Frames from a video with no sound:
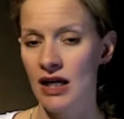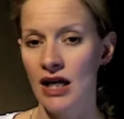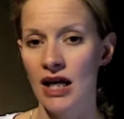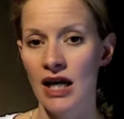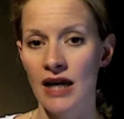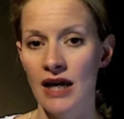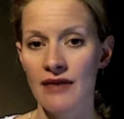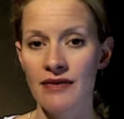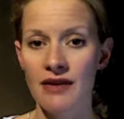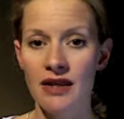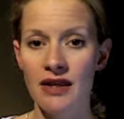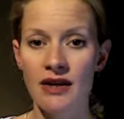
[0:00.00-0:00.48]

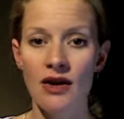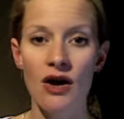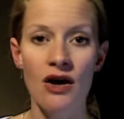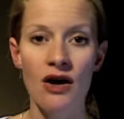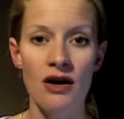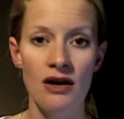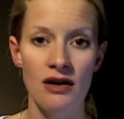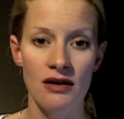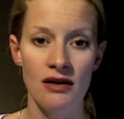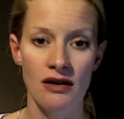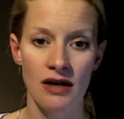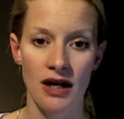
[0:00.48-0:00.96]
And then
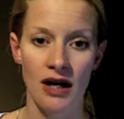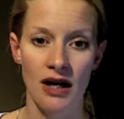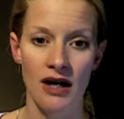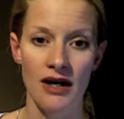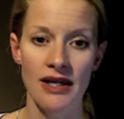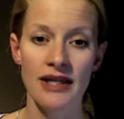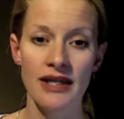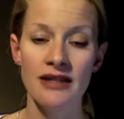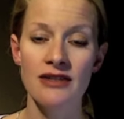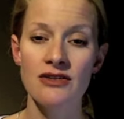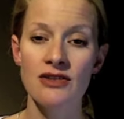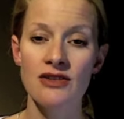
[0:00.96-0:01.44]

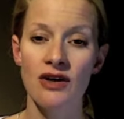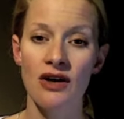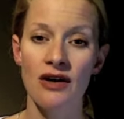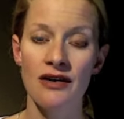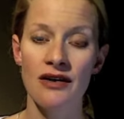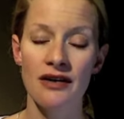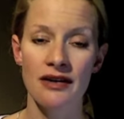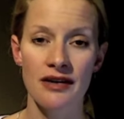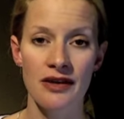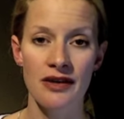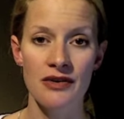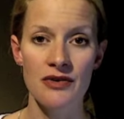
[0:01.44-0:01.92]
end
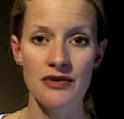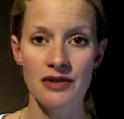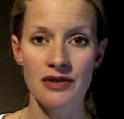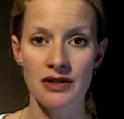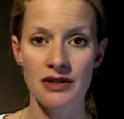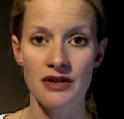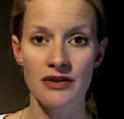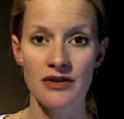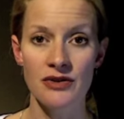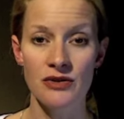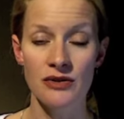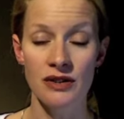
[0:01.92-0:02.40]
on another thing
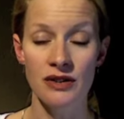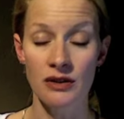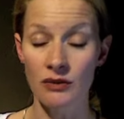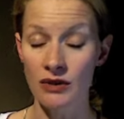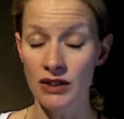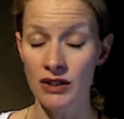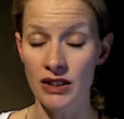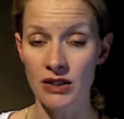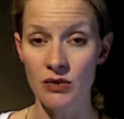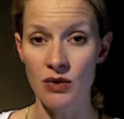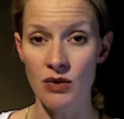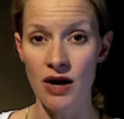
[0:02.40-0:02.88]
they're doing
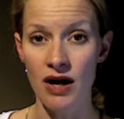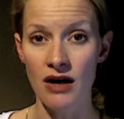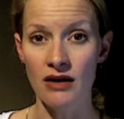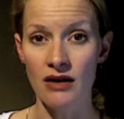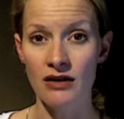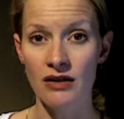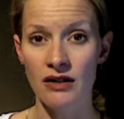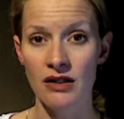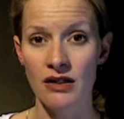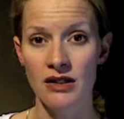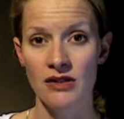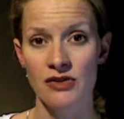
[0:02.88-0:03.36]
really well.
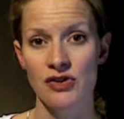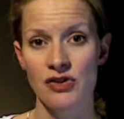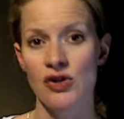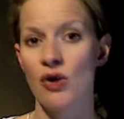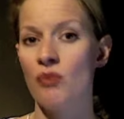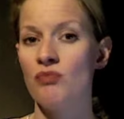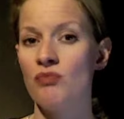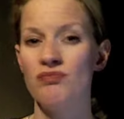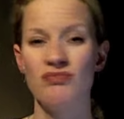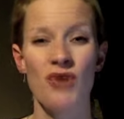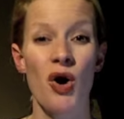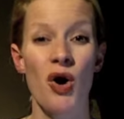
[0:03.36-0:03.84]

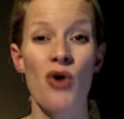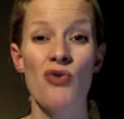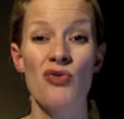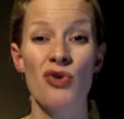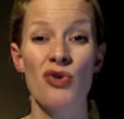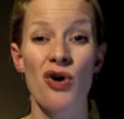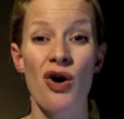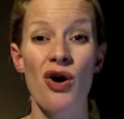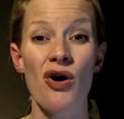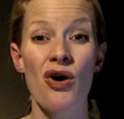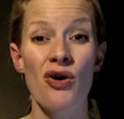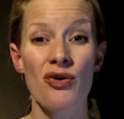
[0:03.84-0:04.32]
So
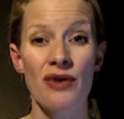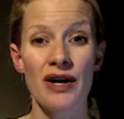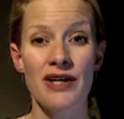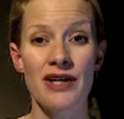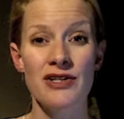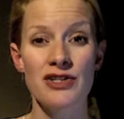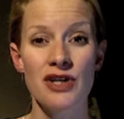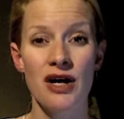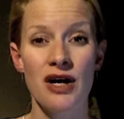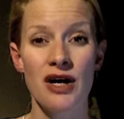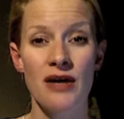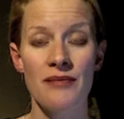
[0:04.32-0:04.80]
overall, great
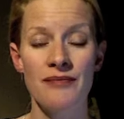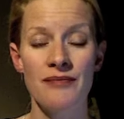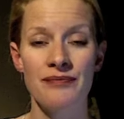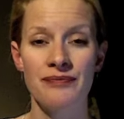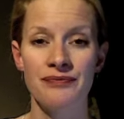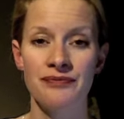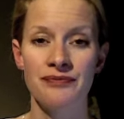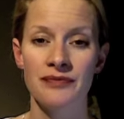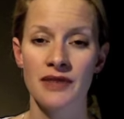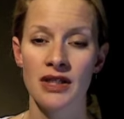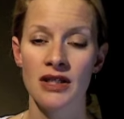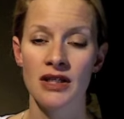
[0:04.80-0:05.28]
job.
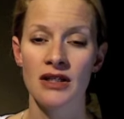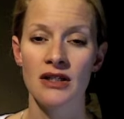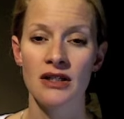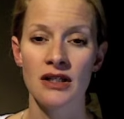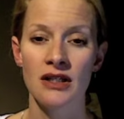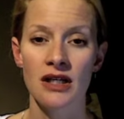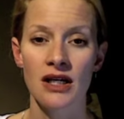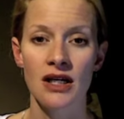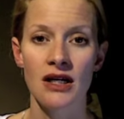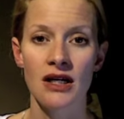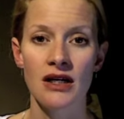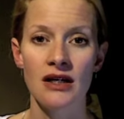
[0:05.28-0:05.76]

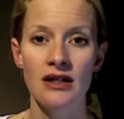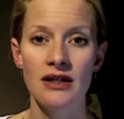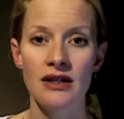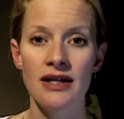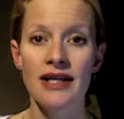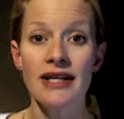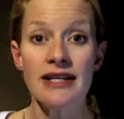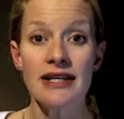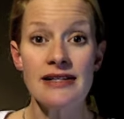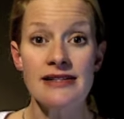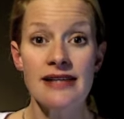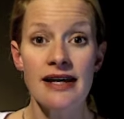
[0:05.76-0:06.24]

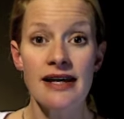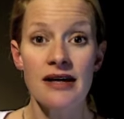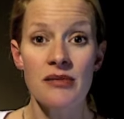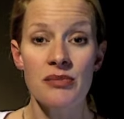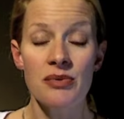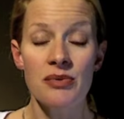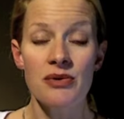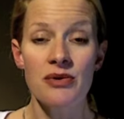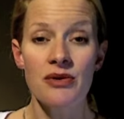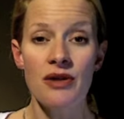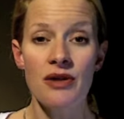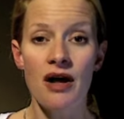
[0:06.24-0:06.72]
An
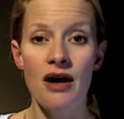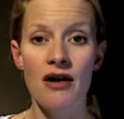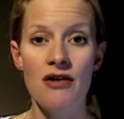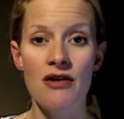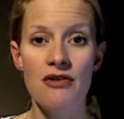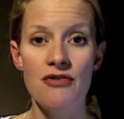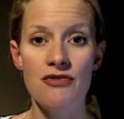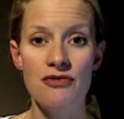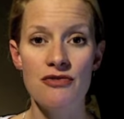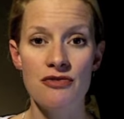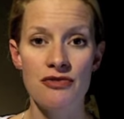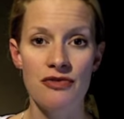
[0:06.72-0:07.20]
example
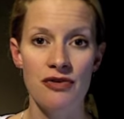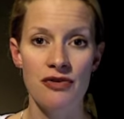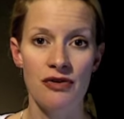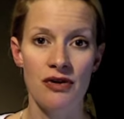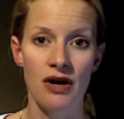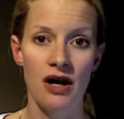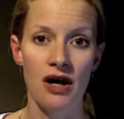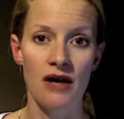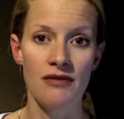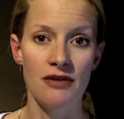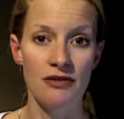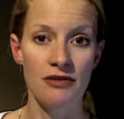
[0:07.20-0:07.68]
of
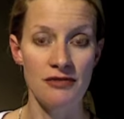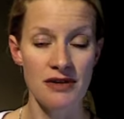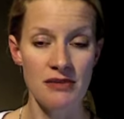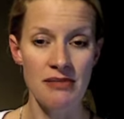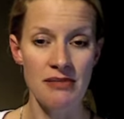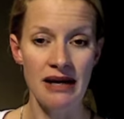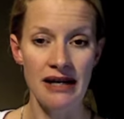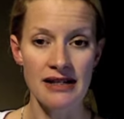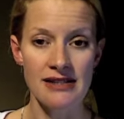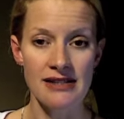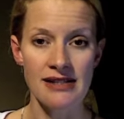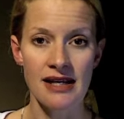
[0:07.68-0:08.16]
a
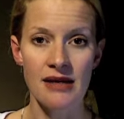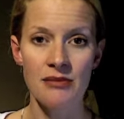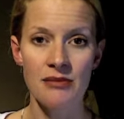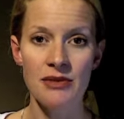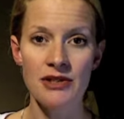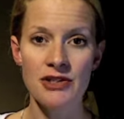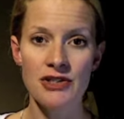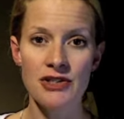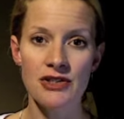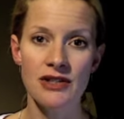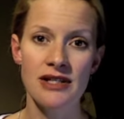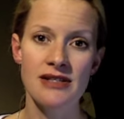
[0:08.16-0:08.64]
feedback
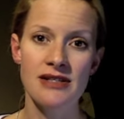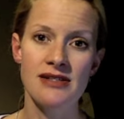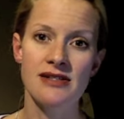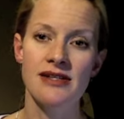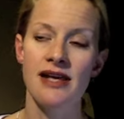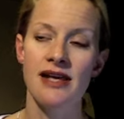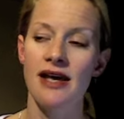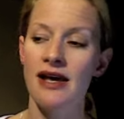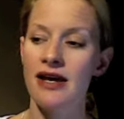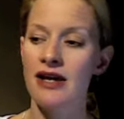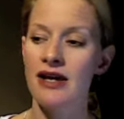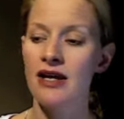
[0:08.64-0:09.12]
sandwich, let's
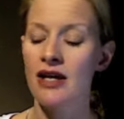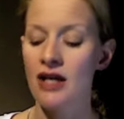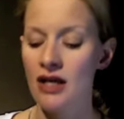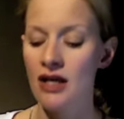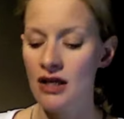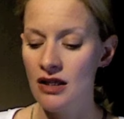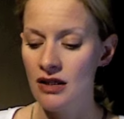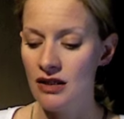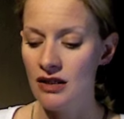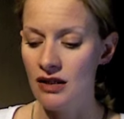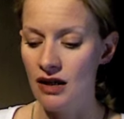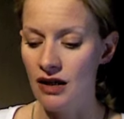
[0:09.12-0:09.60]
say
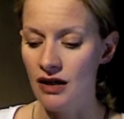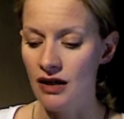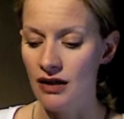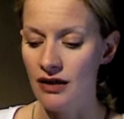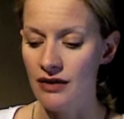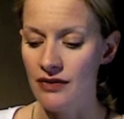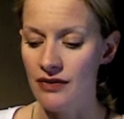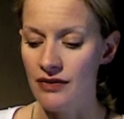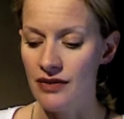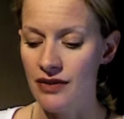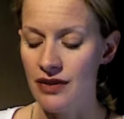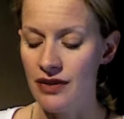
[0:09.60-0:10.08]

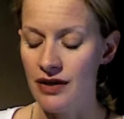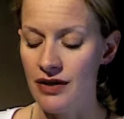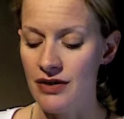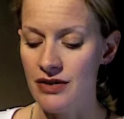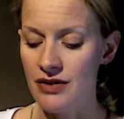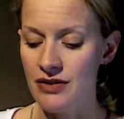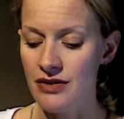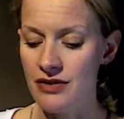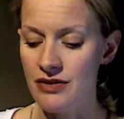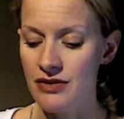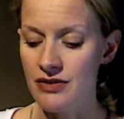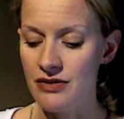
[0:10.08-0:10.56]

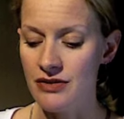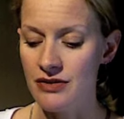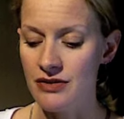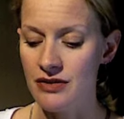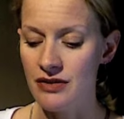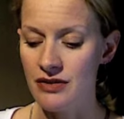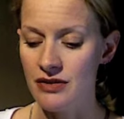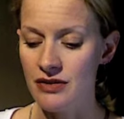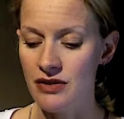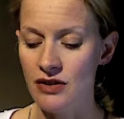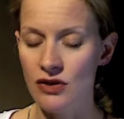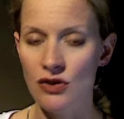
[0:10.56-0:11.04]

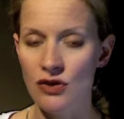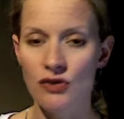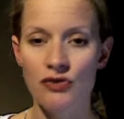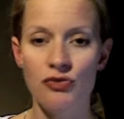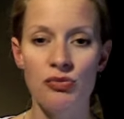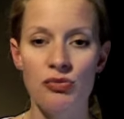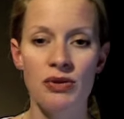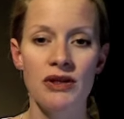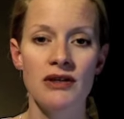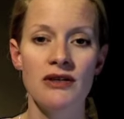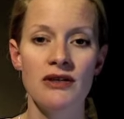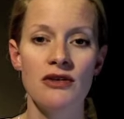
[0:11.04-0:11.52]
you've
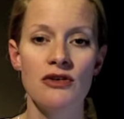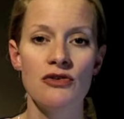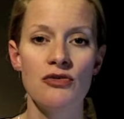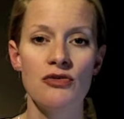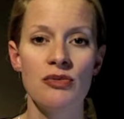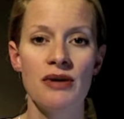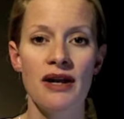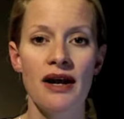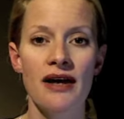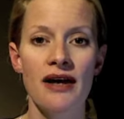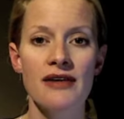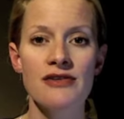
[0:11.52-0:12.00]

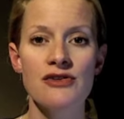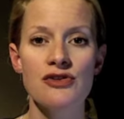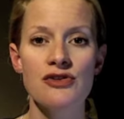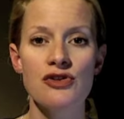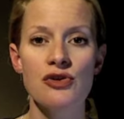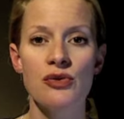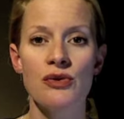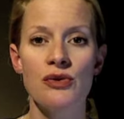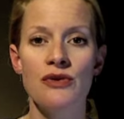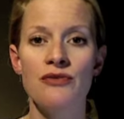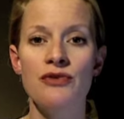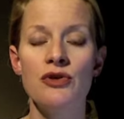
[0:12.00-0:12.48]
been asked
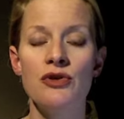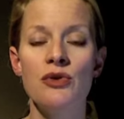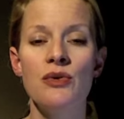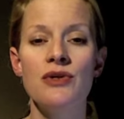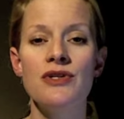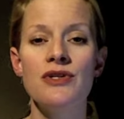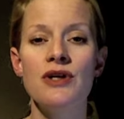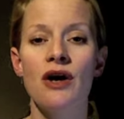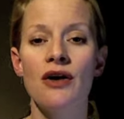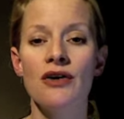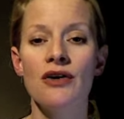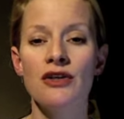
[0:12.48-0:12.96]
to review a
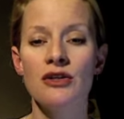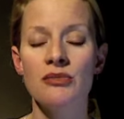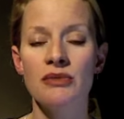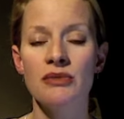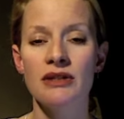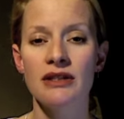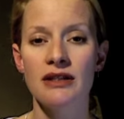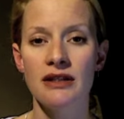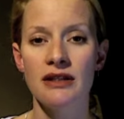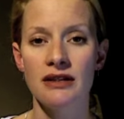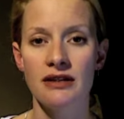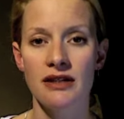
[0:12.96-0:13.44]

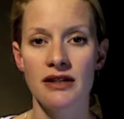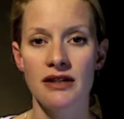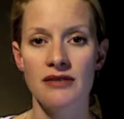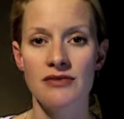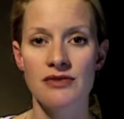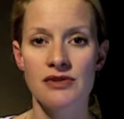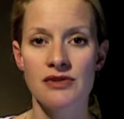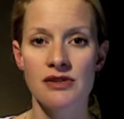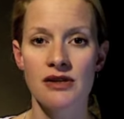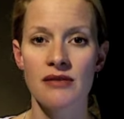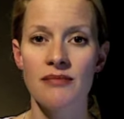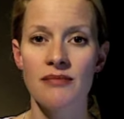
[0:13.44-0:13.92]
document and give
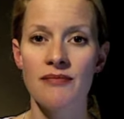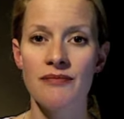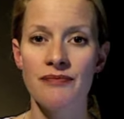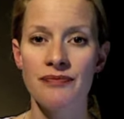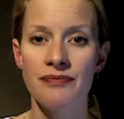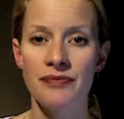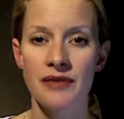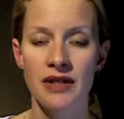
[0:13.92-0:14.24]
some